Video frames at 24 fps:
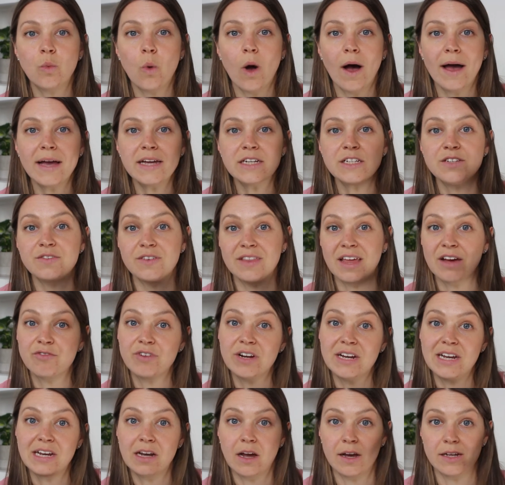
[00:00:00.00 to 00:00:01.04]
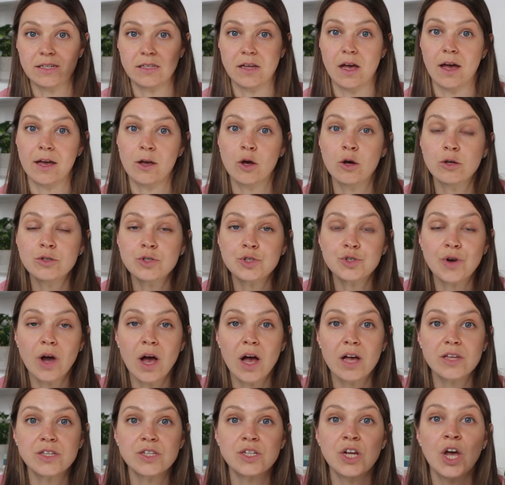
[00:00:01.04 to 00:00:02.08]
white for that really nice high
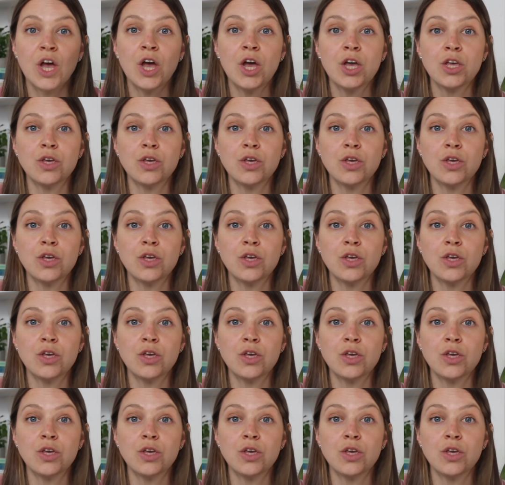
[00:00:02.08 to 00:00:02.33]
contrast.